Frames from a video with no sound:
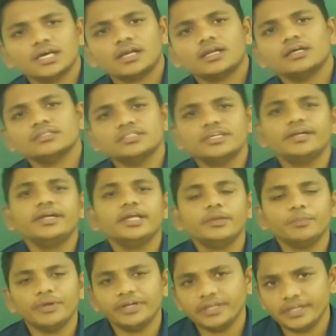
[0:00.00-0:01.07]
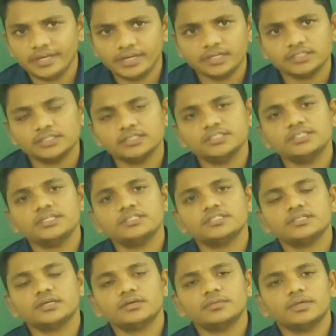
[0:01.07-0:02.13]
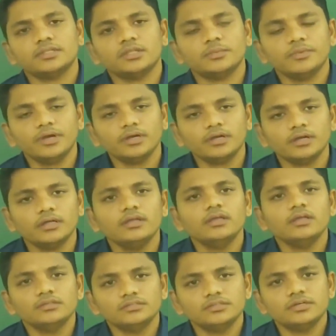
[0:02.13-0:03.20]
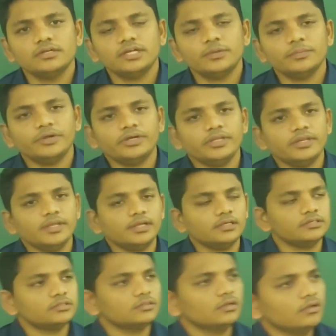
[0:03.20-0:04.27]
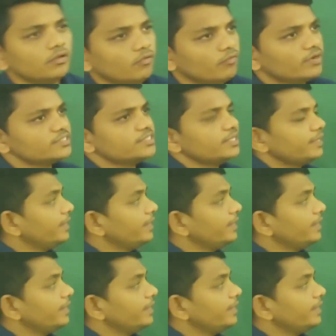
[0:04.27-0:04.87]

are genetic materials. Genes are nothing but genetic materials. Once